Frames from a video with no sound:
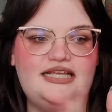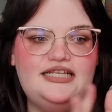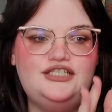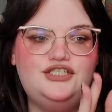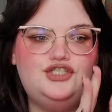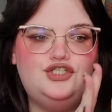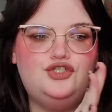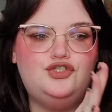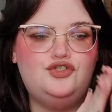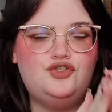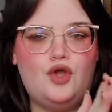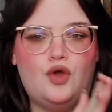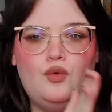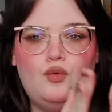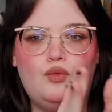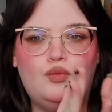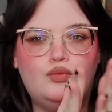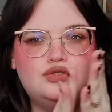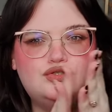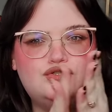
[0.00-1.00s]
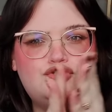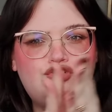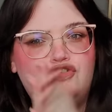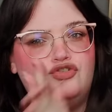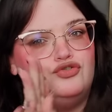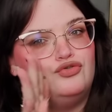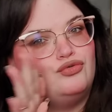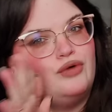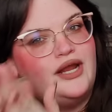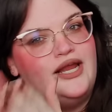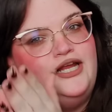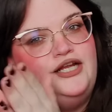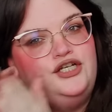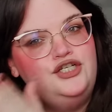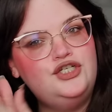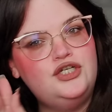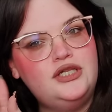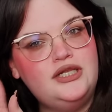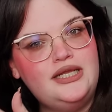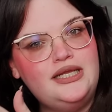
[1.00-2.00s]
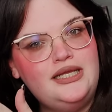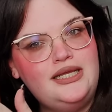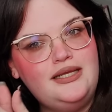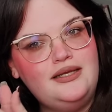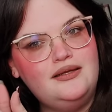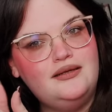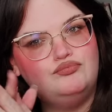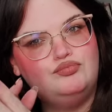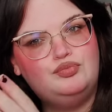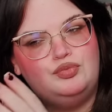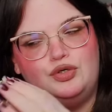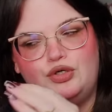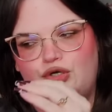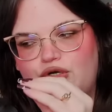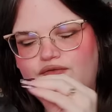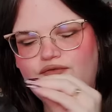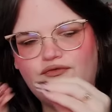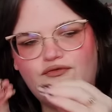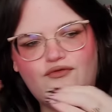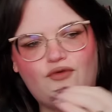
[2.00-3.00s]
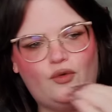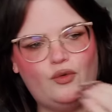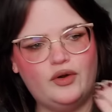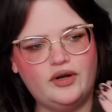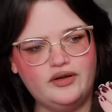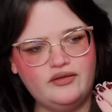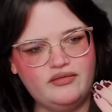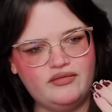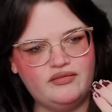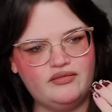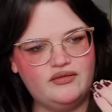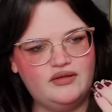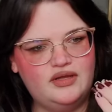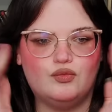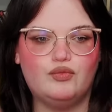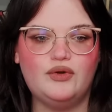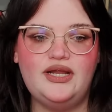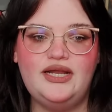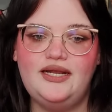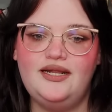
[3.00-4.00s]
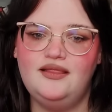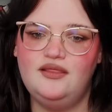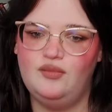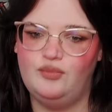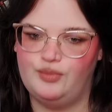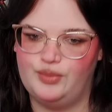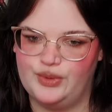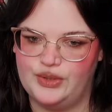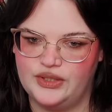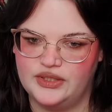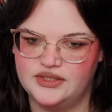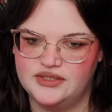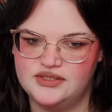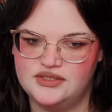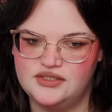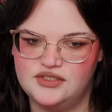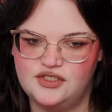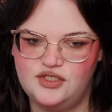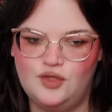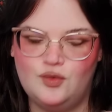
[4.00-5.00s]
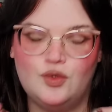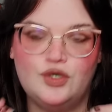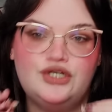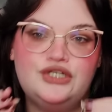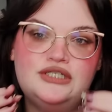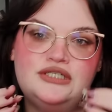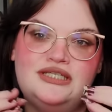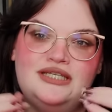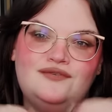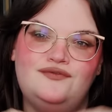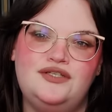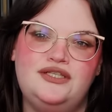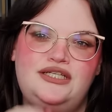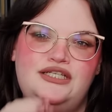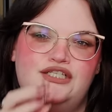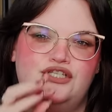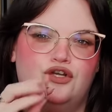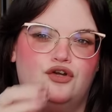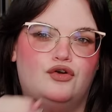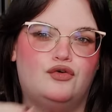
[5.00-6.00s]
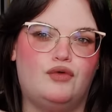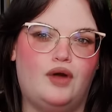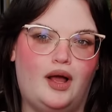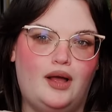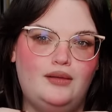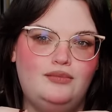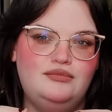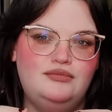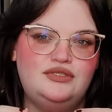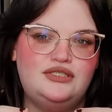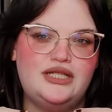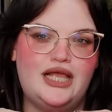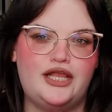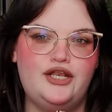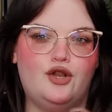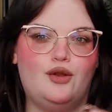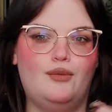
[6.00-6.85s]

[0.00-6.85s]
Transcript: is so strangely put forth. Reading the books, you are just given these crumbs and